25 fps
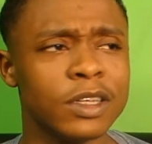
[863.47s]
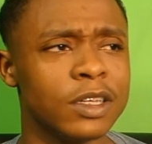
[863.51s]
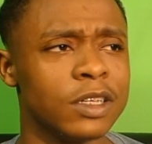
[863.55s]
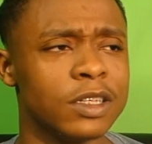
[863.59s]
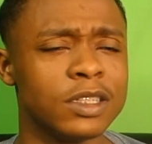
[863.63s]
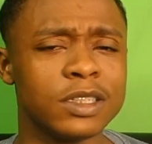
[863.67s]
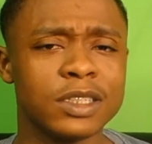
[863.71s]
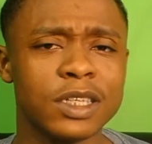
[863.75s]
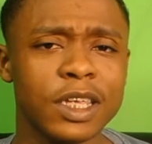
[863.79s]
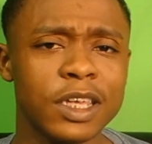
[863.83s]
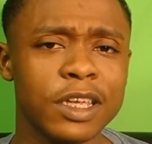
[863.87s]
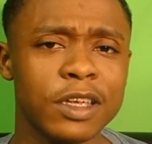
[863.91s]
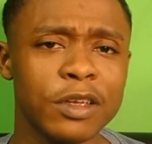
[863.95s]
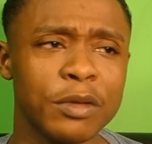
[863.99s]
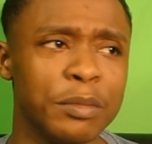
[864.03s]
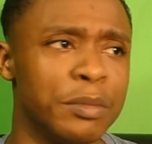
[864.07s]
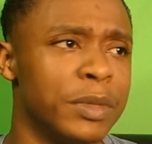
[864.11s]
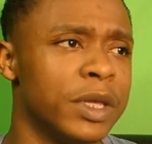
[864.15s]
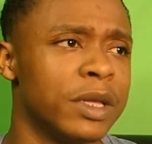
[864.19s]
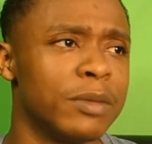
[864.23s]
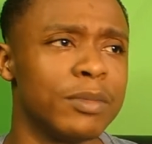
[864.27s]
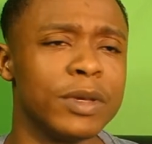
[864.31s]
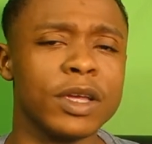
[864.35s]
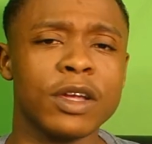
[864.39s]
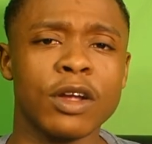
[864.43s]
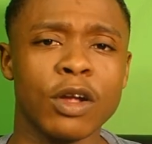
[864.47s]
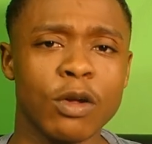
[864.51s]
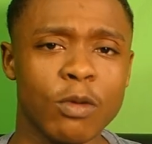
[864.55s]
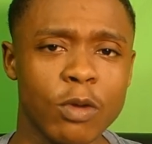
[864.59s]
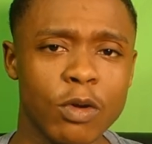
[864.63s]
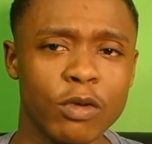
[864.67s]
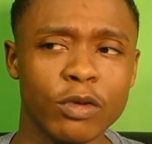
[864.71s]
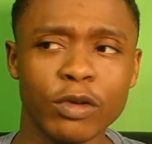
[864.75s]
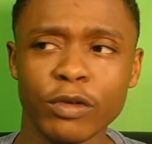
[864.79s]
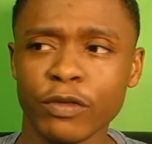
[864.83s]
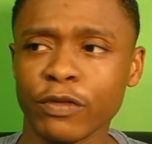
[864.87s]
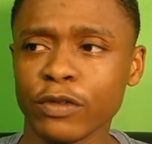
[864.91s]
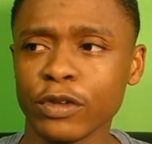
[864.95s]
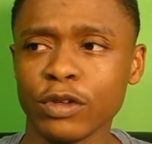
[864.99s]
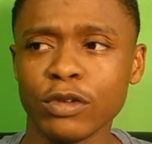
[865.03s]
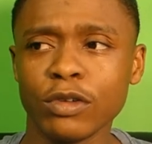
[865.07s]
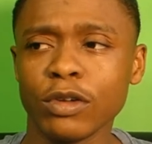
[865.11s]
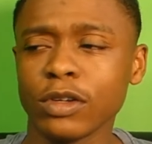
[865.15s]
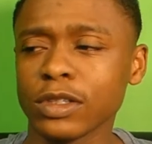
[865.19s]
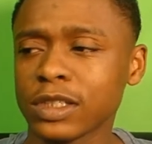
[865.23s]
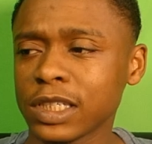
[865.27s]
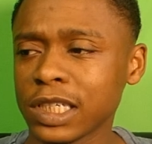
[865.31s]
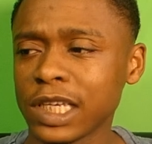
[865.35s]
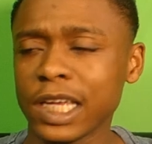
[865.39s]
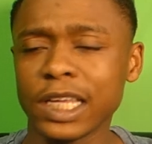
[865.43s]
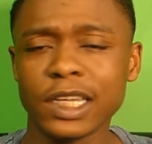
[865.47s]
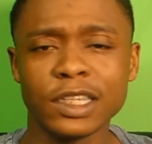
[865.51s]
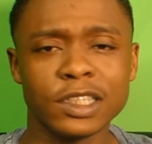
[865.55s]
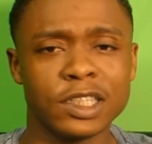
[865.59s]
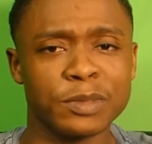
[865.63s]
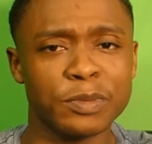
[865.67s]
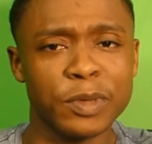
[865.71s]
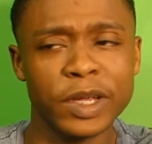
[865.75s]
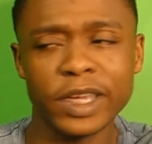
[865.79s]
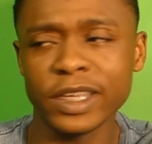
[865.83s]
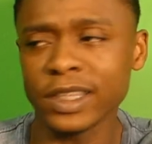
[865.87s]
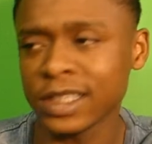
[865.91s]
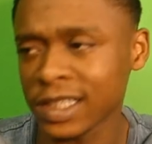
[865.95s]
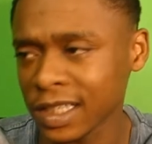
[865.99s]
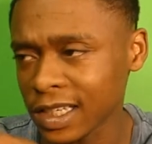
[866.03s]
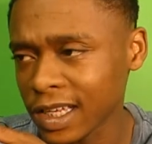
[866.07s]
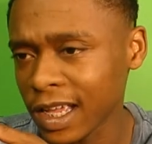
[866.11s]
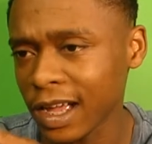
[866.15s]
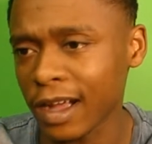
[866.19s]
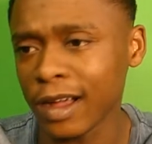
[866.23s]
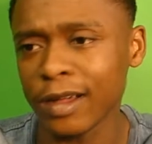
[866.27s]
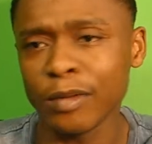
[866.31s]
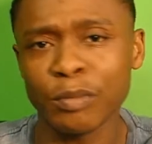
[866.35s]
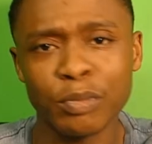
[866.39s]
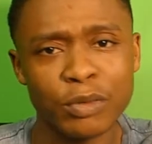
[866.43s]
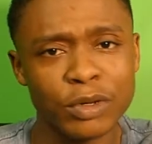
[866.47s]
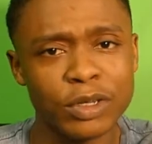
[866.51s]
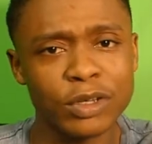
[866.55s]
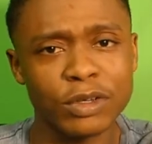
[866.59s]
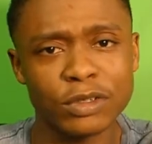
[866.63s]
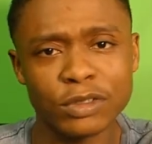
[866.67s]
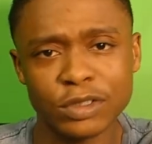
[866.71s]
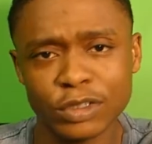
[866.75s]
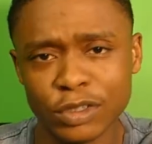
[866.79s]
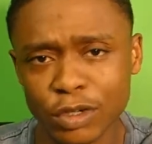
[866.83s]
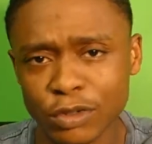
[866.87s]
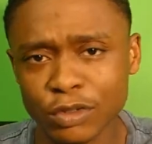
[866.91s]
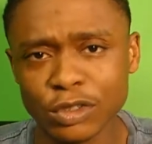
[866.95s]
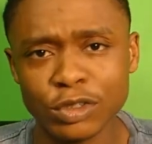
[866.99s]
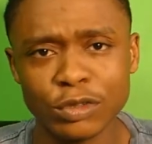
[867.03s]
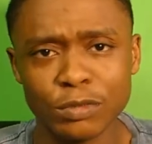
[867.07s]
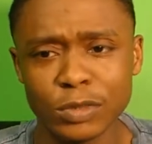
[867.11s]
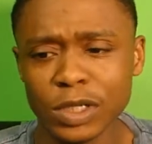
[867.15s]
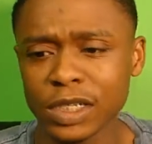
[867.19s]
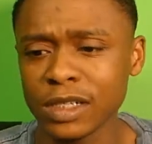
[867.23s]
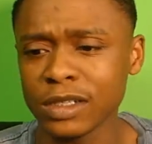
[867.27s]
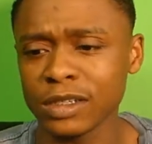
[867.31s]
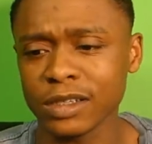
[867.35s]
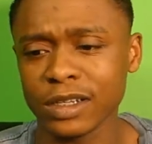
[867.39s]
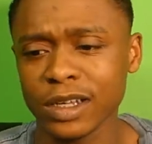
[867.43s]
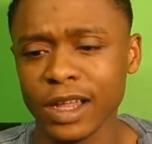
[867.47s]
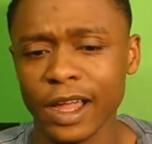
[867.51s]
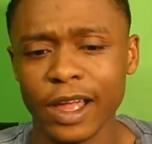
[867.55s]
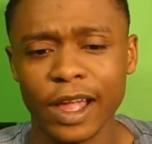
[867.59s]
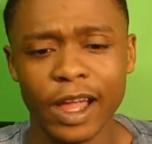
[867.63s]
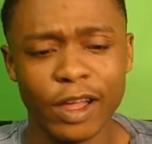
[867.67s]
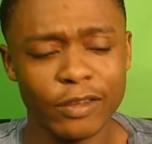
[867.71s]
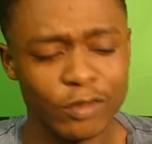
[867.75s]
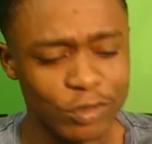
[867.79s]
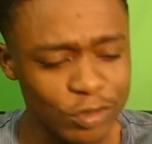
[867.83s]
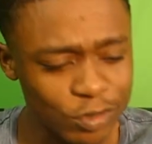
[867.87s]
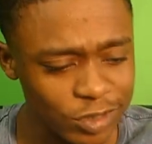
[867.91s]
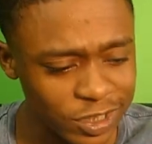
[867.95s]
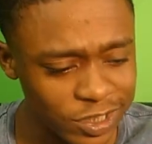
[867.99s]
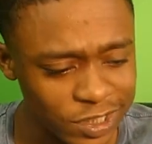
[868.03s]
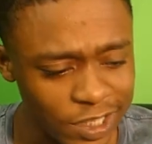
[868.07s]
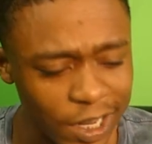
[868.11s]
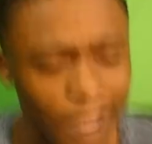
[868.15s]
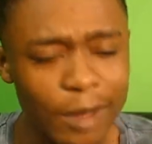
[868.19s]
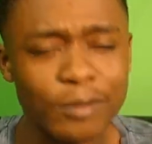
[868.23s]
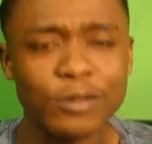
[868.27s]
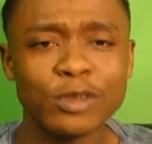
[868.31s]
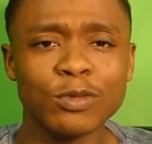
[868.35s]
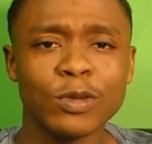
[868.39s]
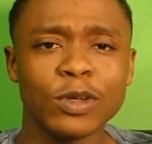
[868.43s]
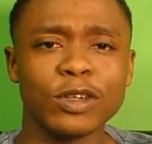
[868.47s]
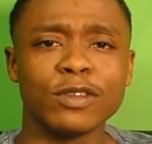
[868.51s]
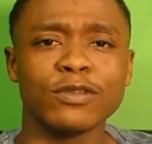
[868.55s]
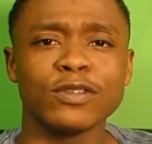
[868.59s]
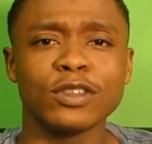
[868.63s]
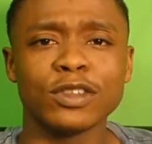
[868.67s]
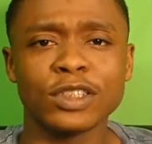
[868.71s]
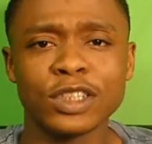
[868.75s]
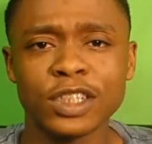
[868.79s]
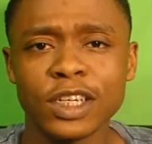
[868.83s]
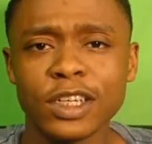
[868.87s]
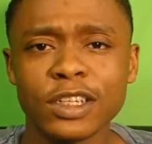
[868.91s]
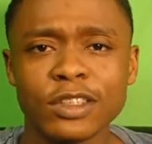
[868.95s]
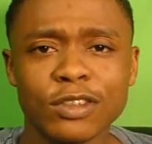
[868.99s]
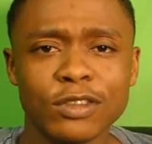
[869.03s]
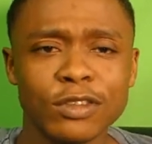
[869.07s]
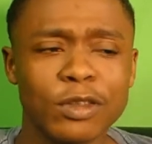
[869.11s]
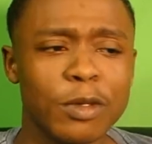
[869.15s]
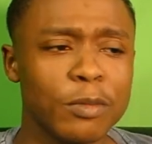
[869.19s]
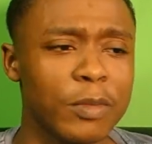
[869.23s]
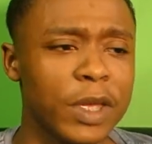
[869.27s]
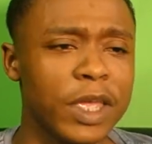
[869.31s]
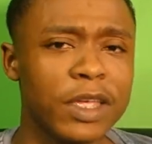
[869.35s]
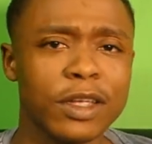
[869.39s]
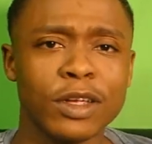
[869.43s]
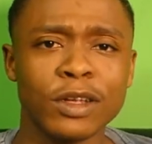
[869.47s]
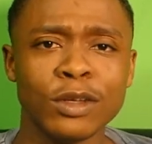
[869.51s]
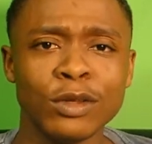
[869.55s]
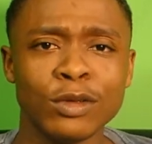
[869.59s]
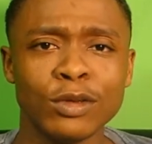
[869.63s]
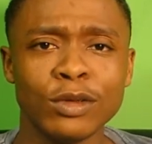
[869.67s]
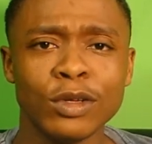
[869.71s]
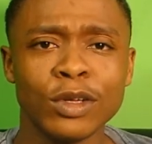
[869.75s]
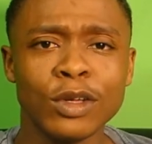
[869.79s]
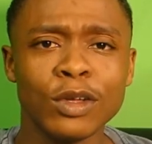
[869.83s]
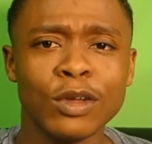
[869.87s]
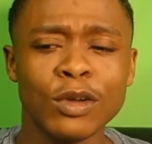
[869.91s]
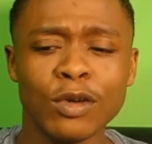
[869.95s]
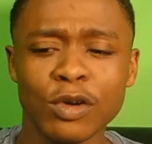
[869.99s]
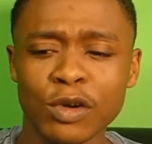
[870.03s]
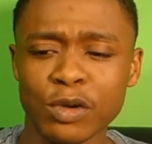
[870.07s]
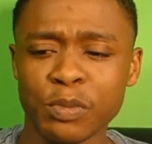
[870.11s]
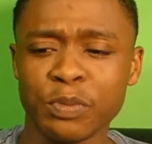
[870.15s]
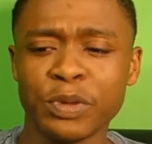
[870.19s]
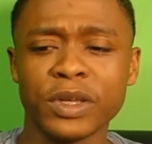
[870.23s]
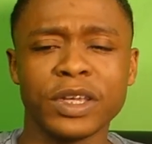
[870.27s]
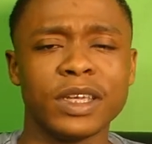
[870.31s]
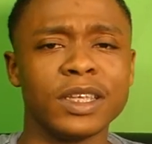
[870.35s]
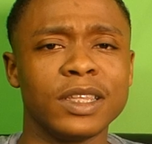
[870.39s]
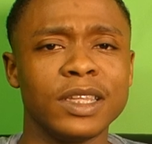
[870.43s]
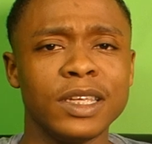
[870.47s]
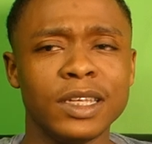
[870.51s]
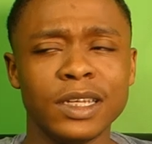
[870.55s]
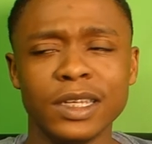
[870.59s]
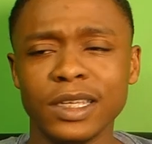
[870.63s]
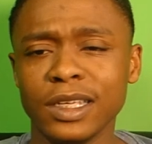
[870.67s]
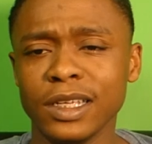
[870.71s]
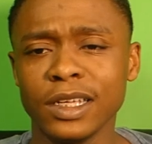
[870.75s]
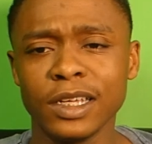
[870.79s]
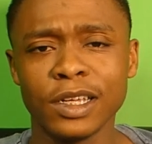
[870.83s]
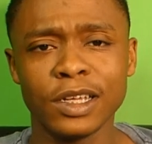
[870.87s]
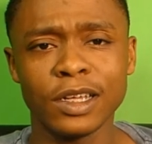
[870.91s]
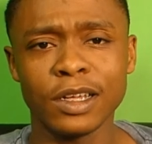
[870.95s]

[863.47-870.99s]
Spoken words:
It's taking big Corona for you lot to get the spray thing out and pull it on social media. Like, have you slapped one of your chairs on the Bakerloo or Piccadilly?